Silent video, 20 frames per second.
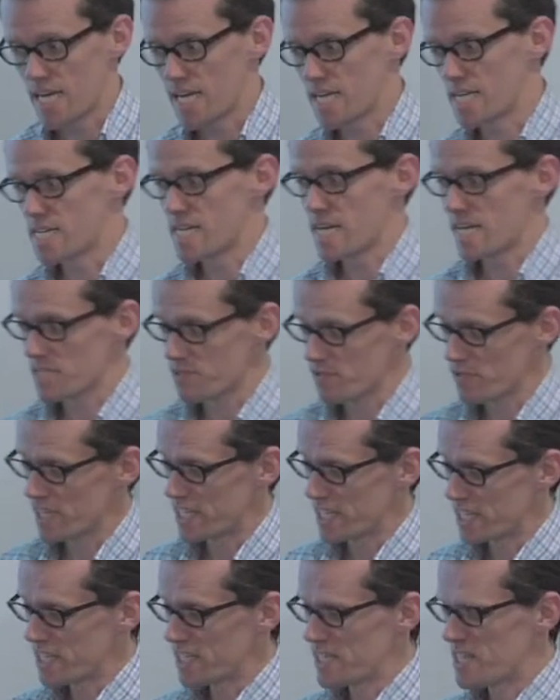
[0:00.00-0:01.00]
He has
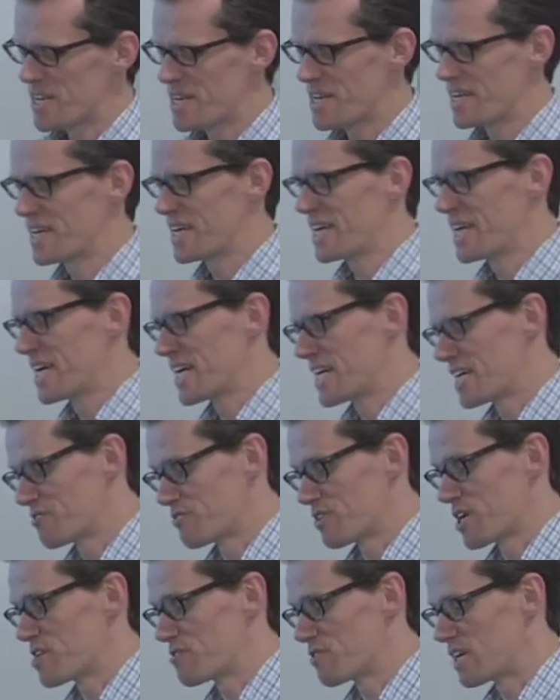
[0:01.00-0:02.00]
written
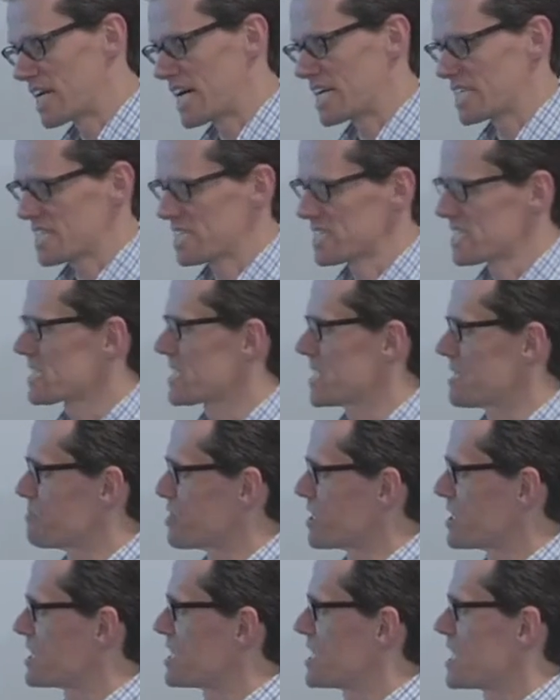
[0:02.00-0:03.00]
a relaxing
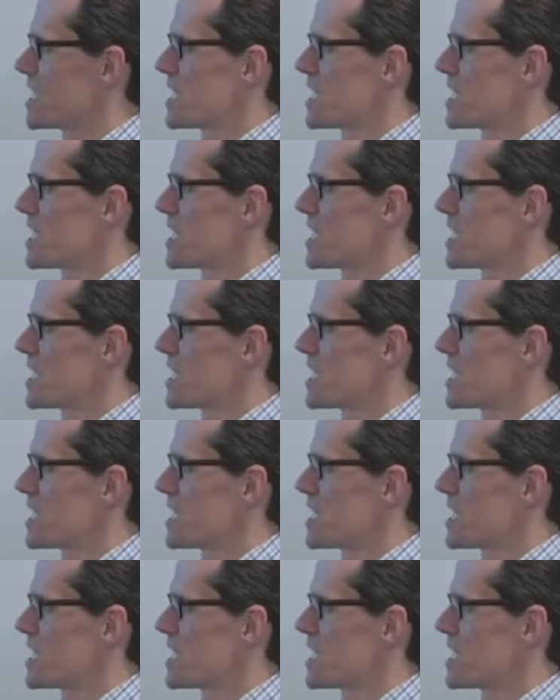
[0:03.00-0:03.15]
schema